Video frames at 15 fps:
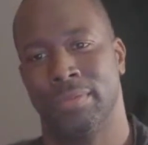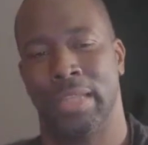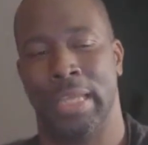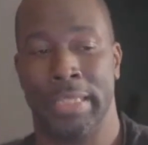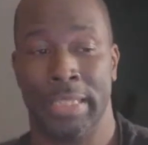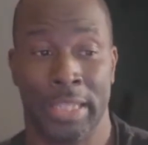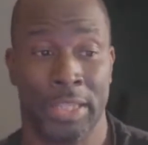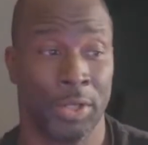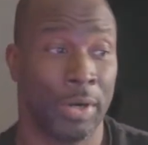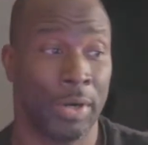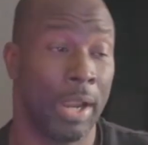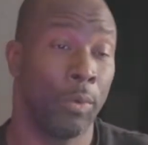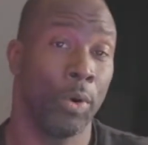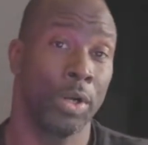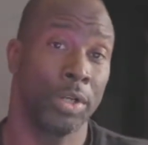And then they're
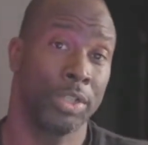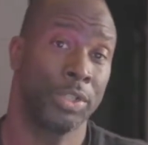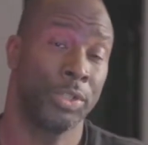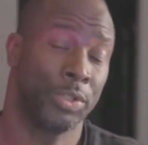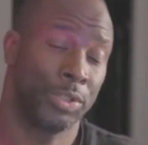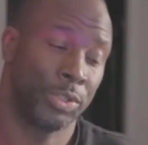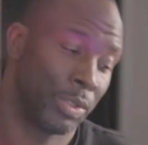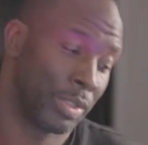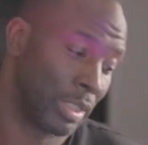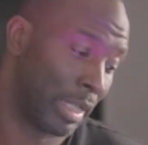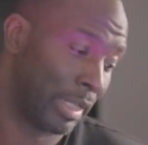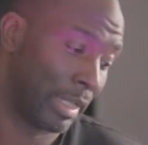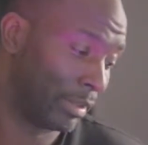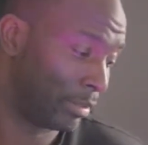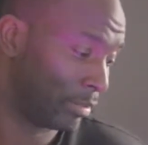at work too. So it's
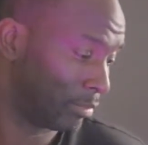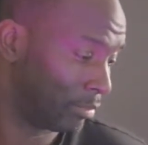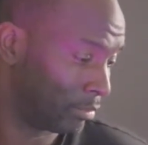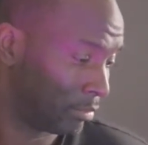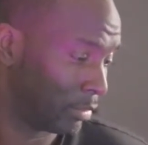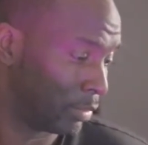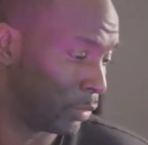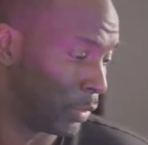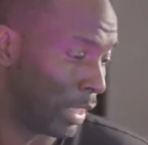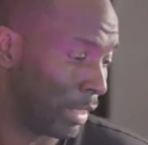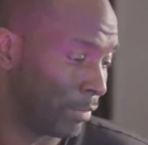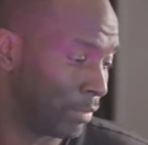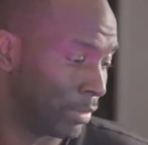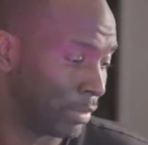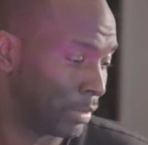like
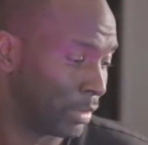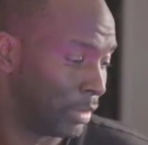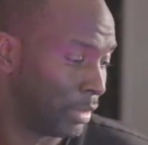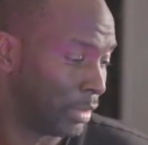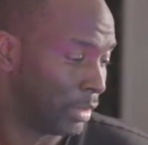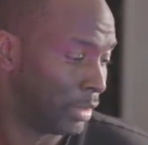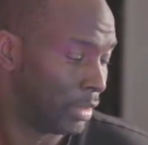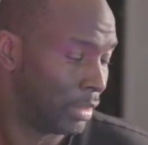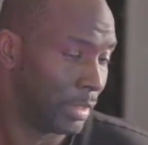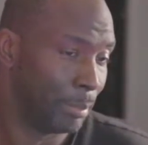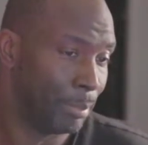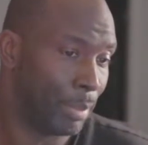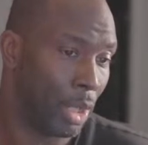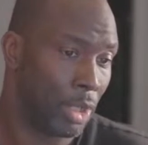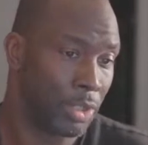whatever the
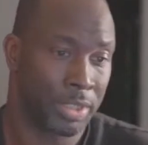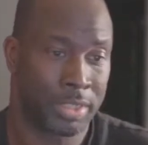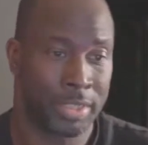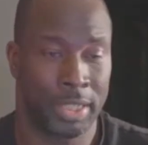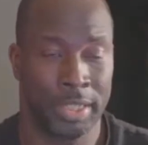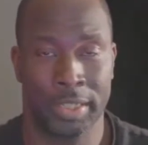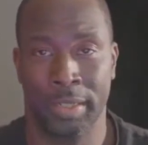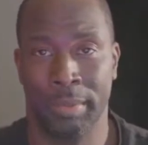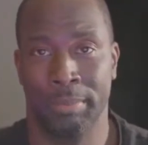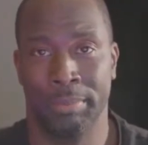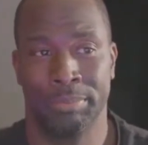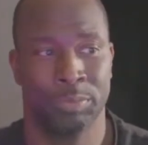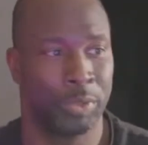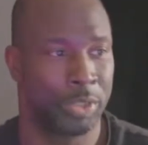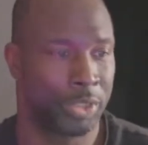boss is telling them
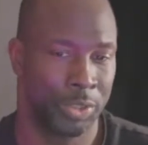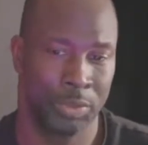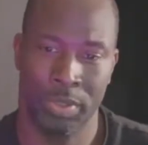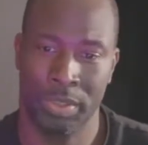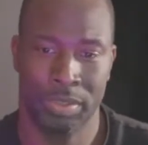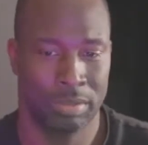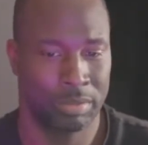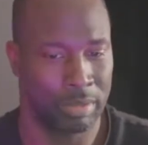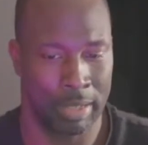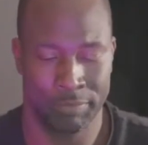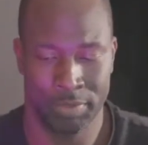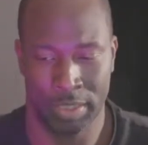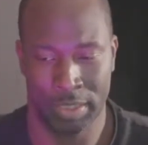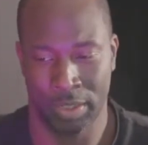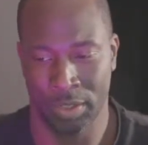what you i've
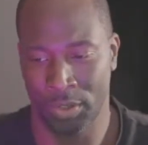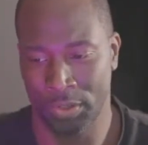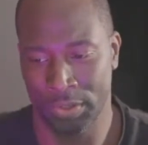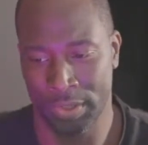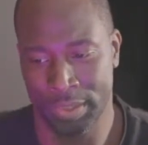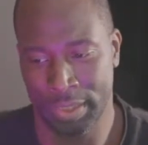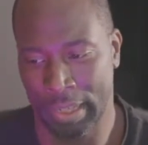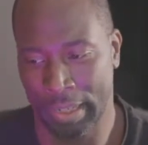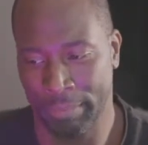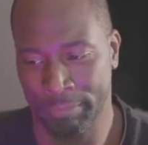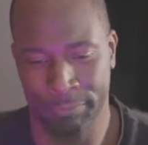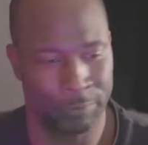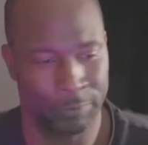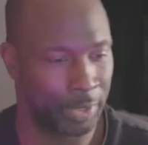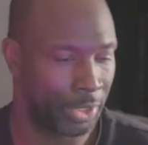seen it all the time
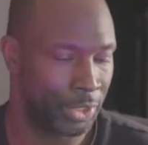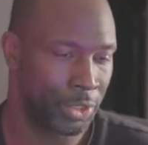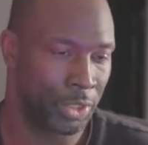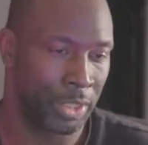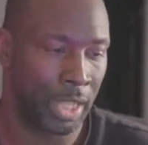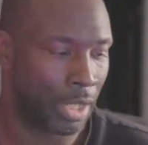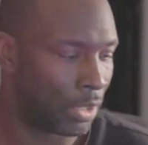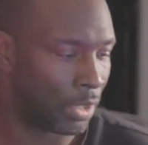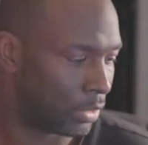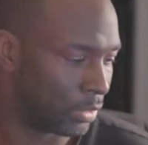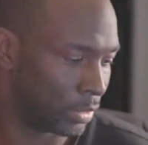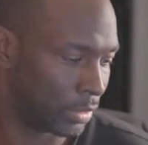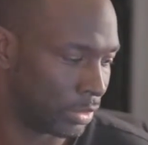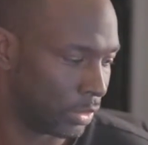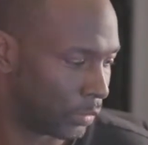forget your
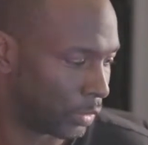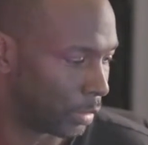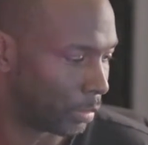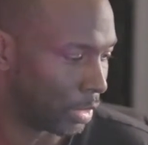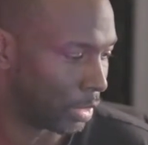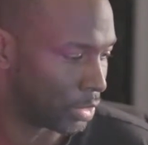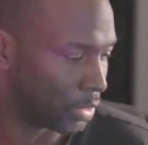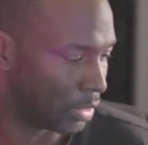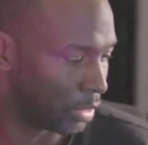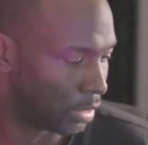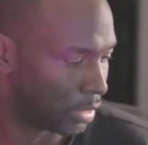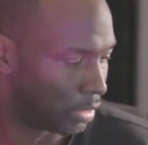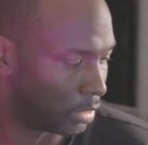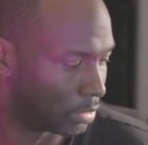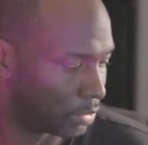logs don't worry about your
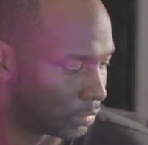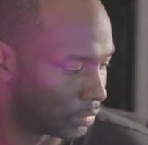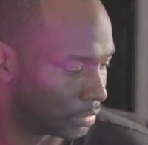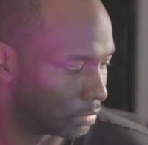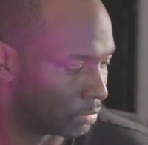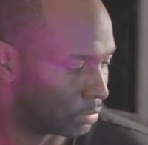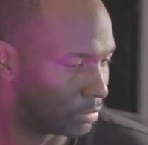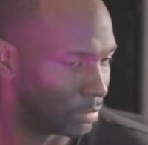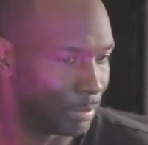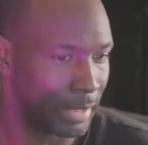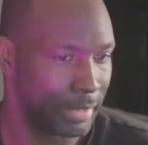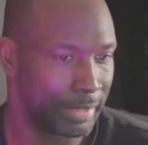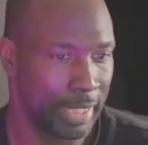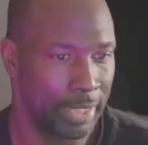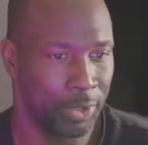logs we'll we'll
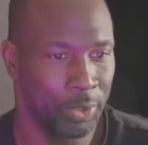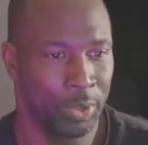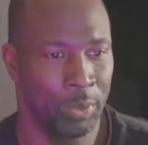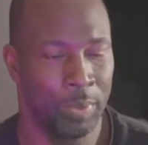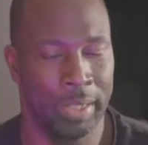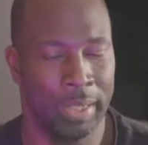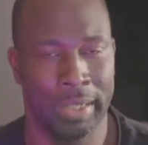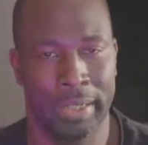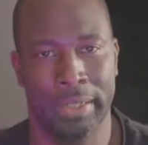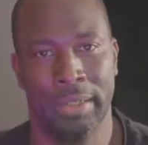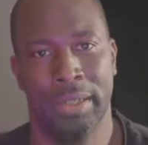make that go away